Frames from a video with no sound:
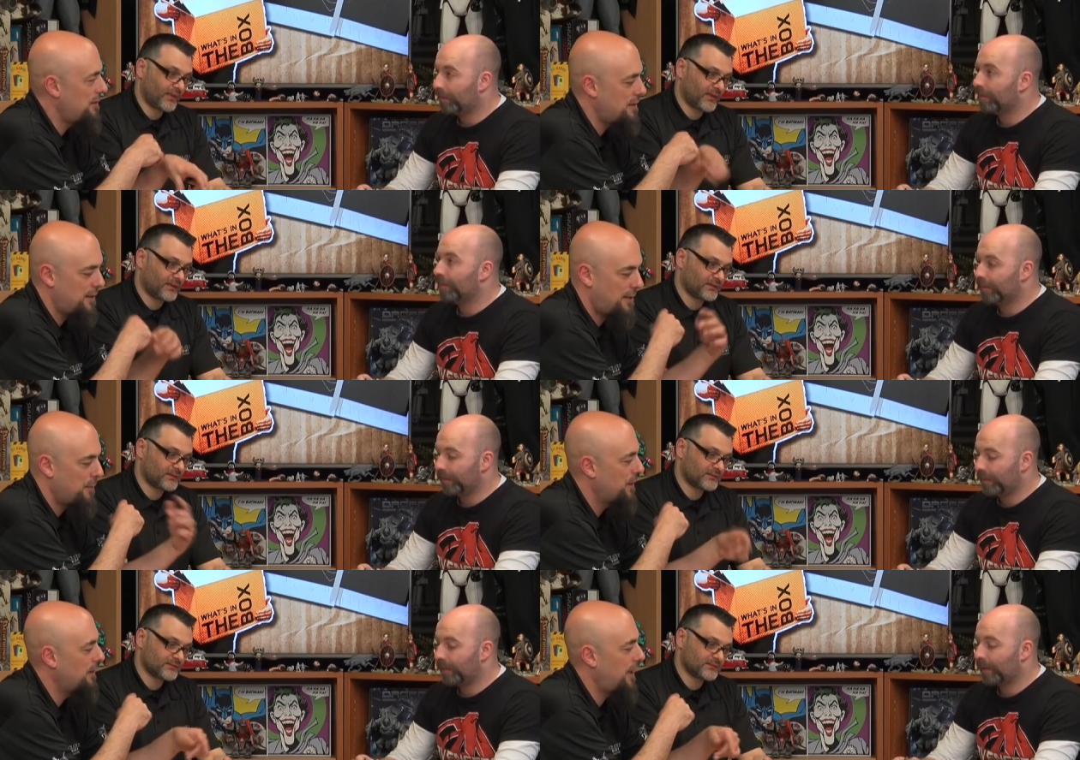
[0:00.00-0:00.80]
Speaker 1: you stick him
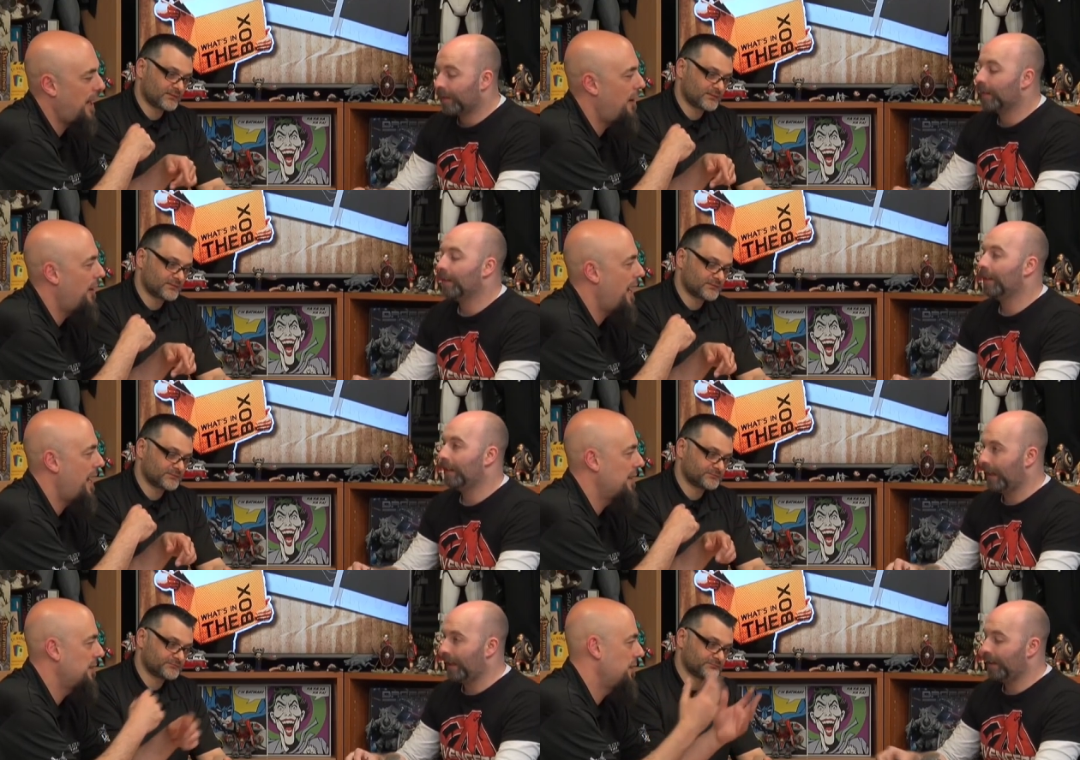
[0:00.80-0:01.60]
on the lookout,
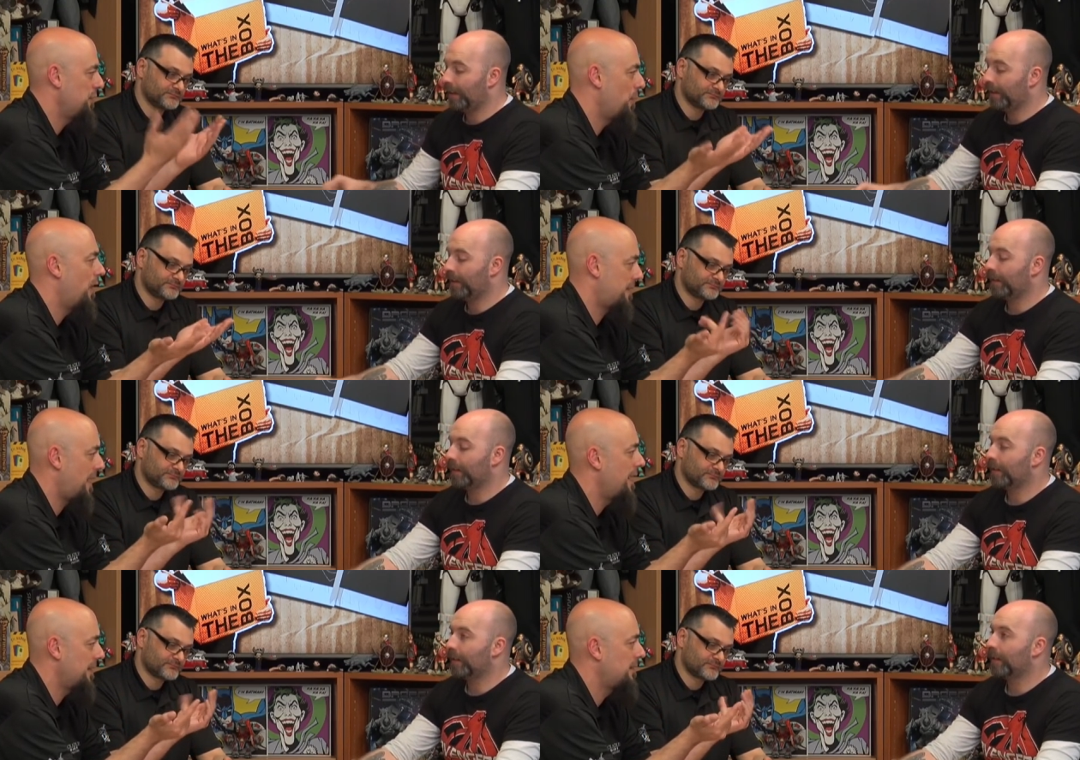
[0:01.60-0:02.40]
and you, you are
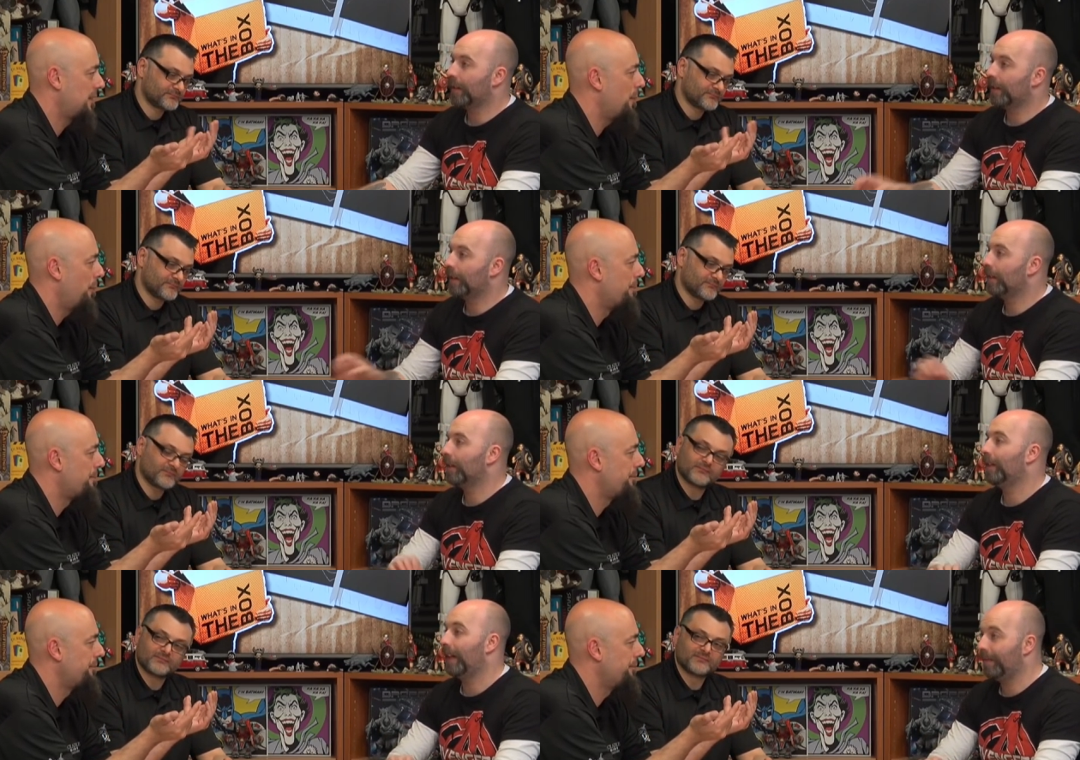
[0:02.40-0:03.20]
saying, "Come on."
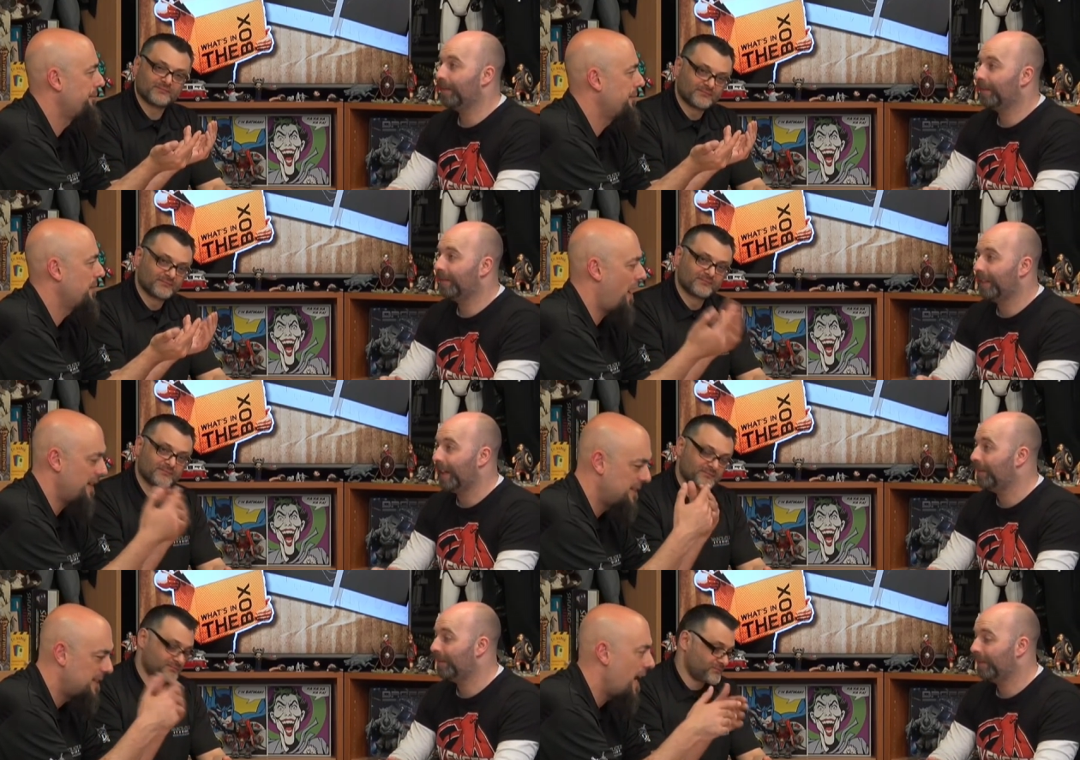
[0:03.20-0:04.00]
Yeah, I
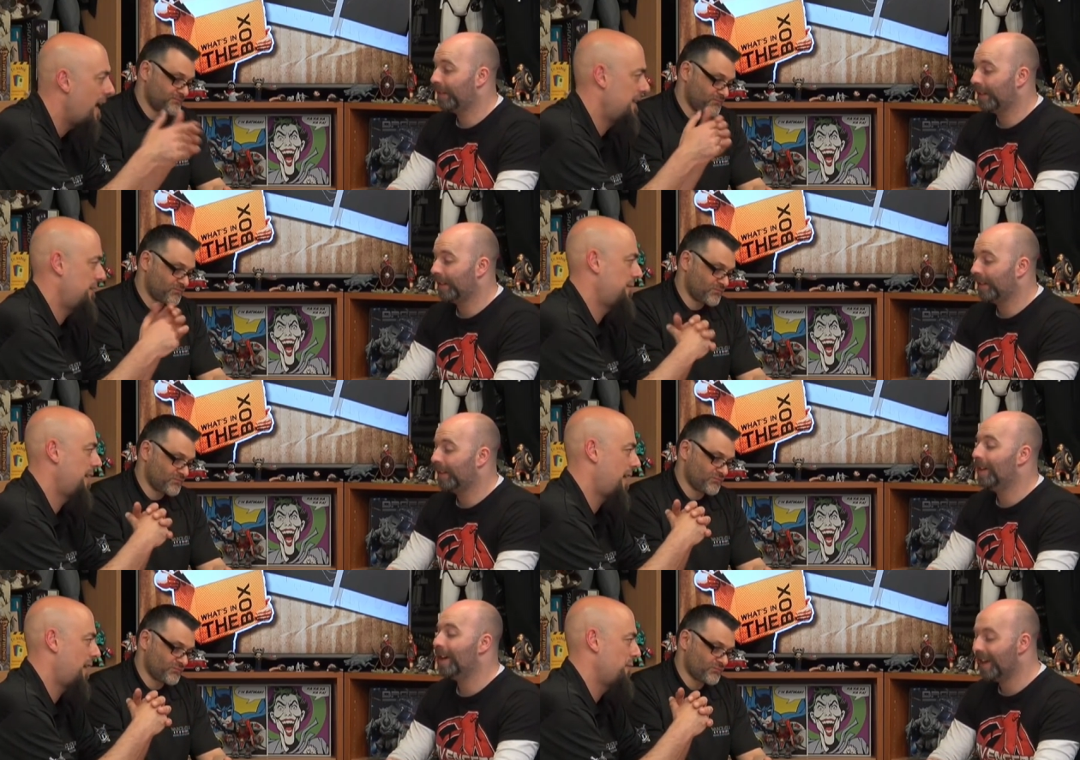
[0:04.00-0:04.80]
dare you
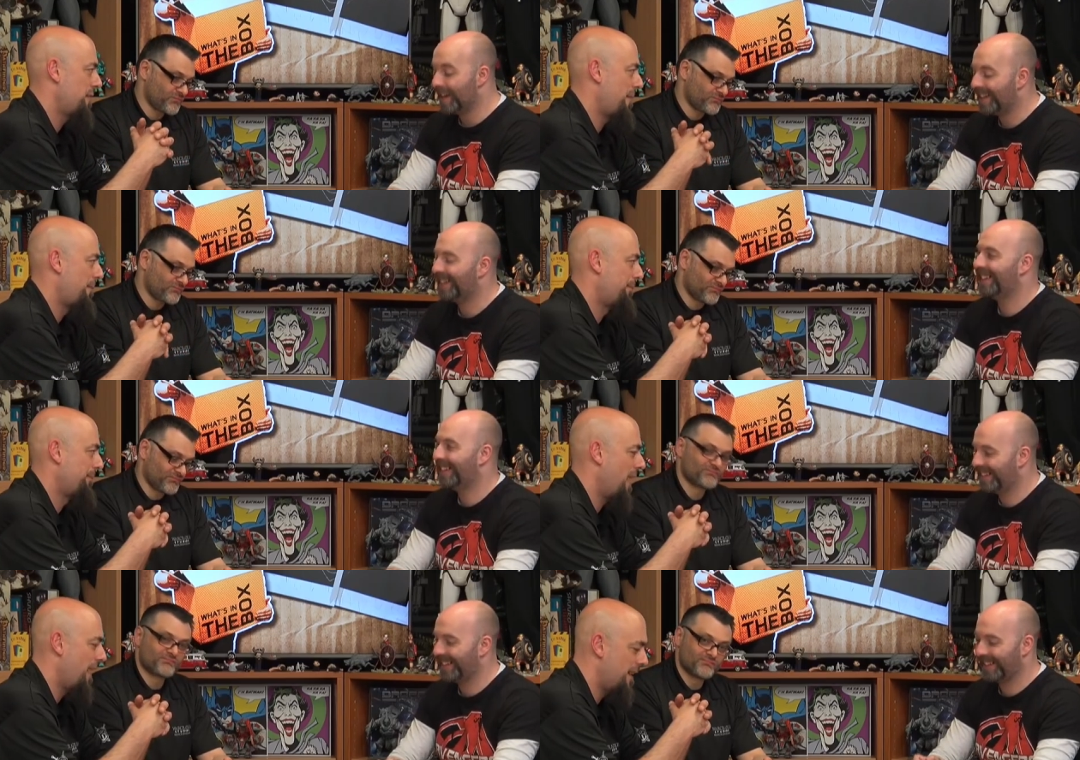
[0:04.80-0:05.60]
get closer,
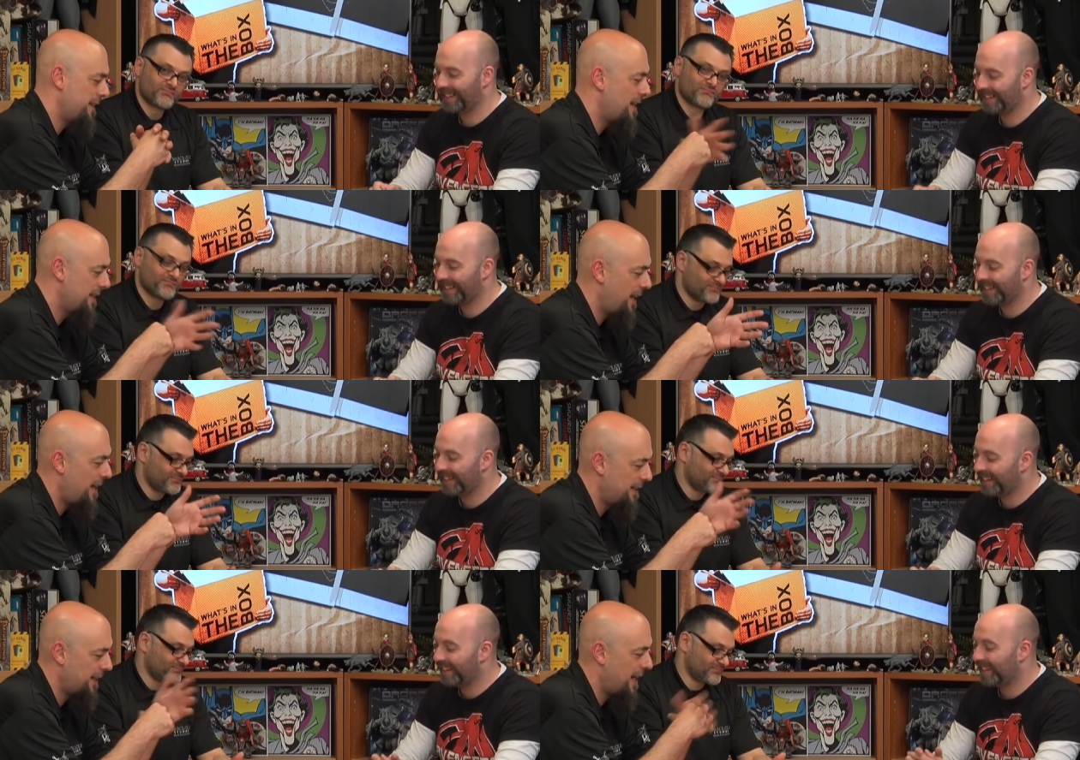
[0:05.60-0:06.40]
and then the,
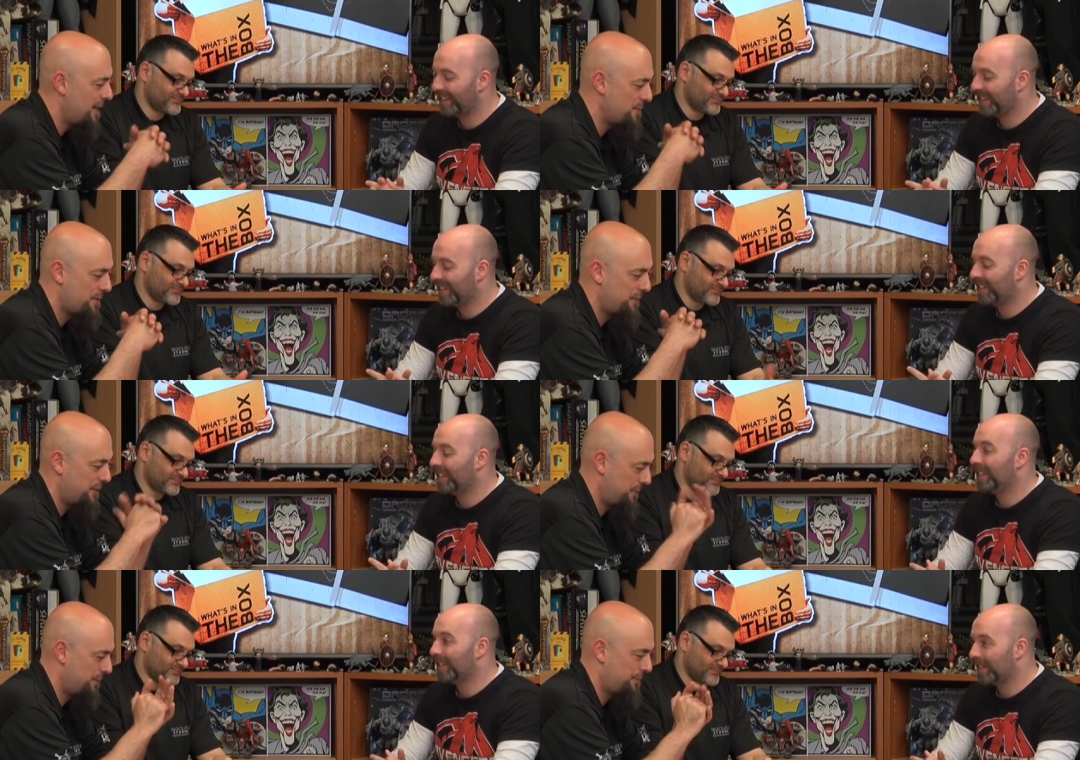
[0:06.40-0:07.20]
end the games we
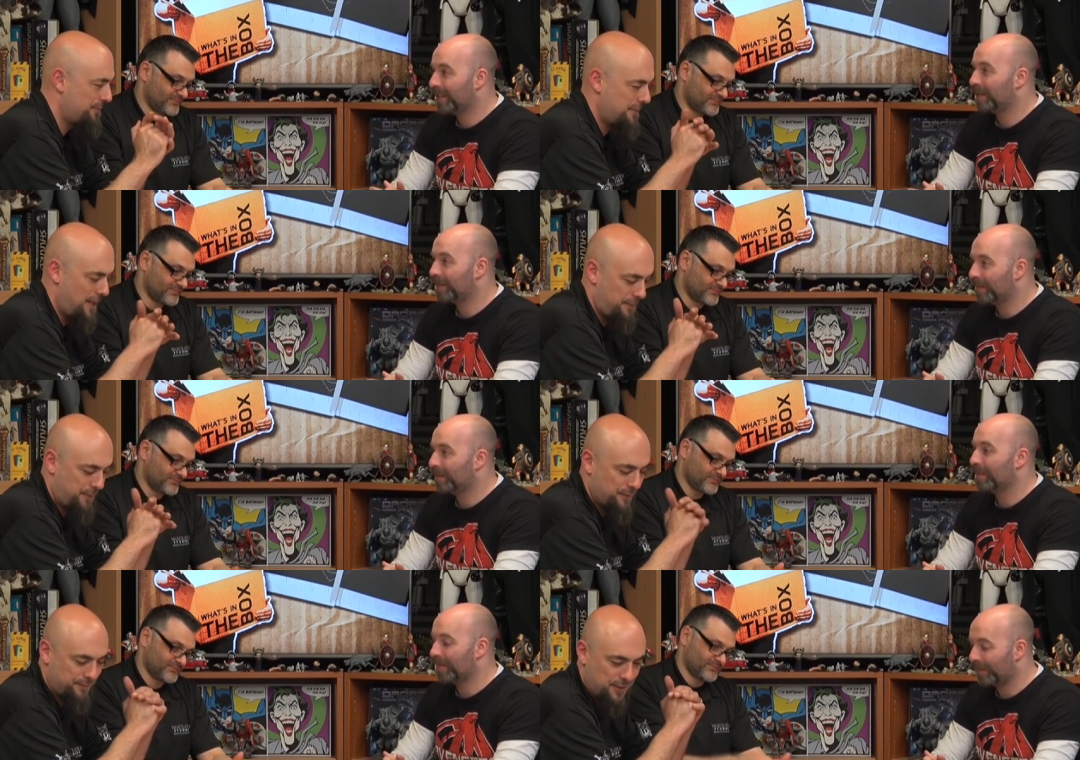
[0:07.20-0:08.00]
will yeah
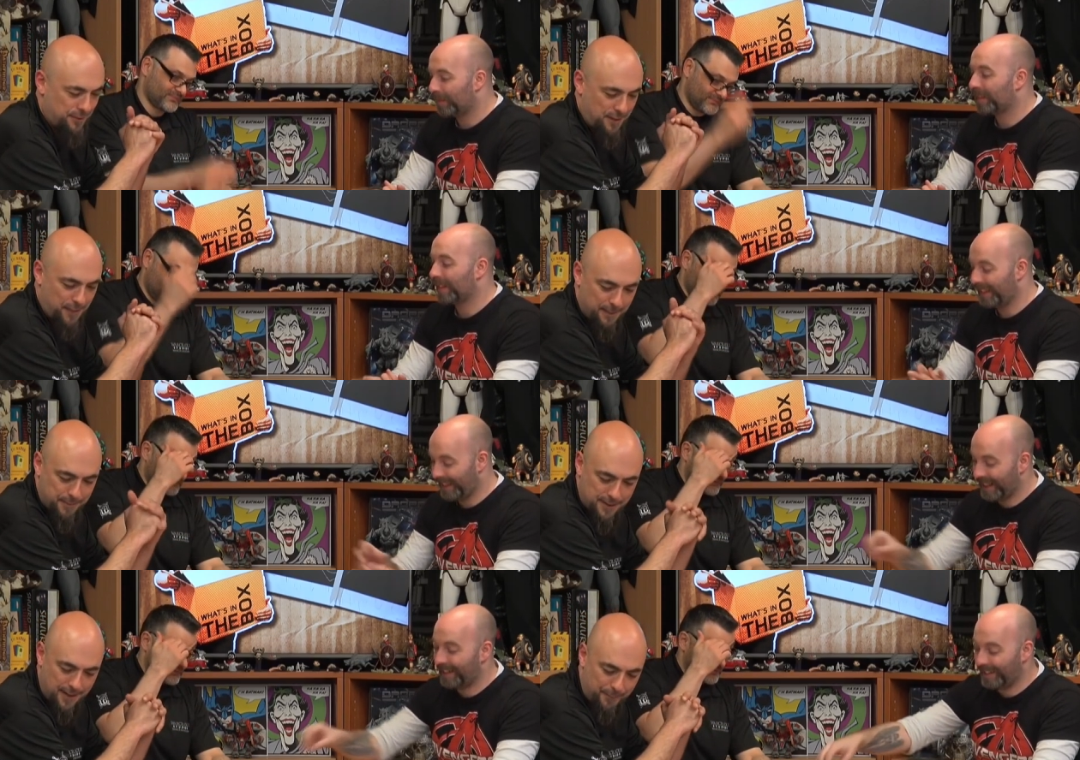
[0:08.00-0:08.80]
you, will see what happens.
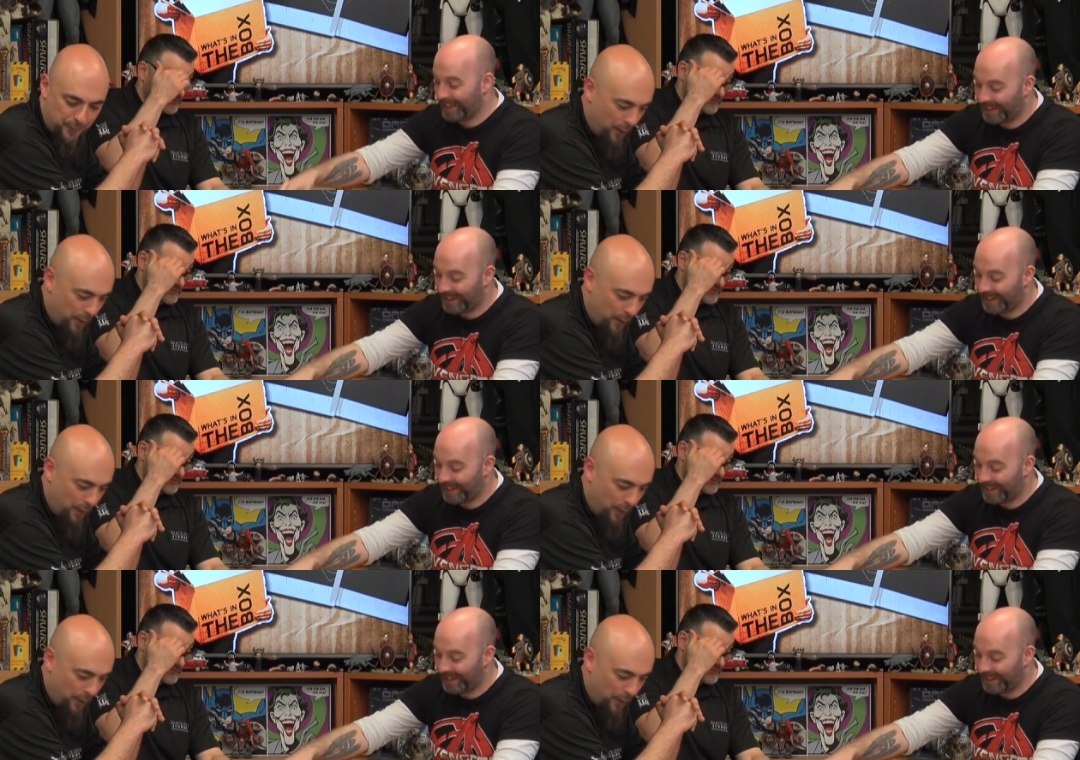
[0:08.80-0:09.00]
Yeah, we